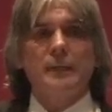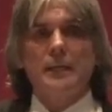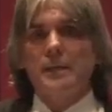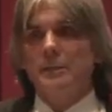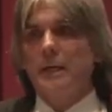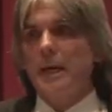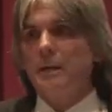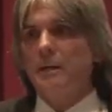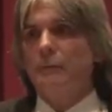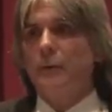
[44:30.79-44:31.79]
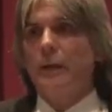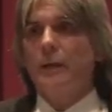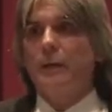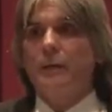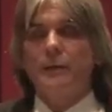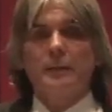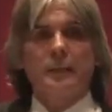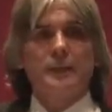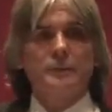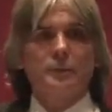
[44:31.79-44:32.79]
He actually had enough gray hair,
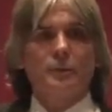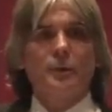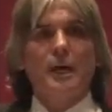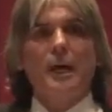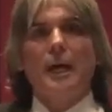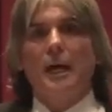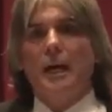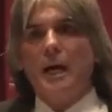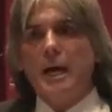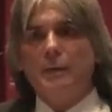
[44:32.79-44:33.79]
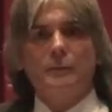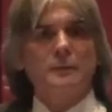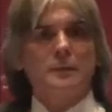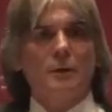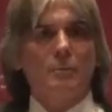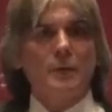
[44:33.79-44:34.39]
and so I couldn't sell